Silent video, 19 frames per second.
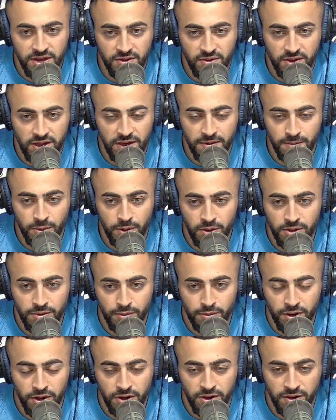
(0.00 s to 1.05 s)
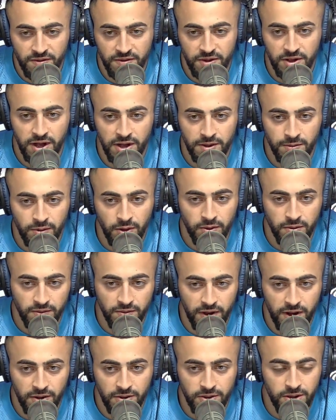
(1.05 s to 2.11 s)
You can't build a brand off of going
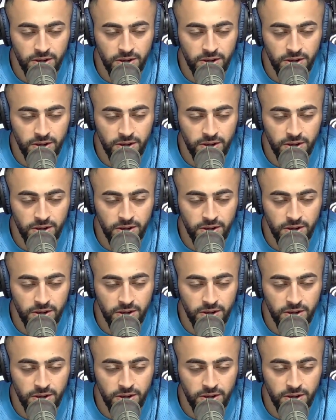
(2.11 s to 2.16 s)
viral.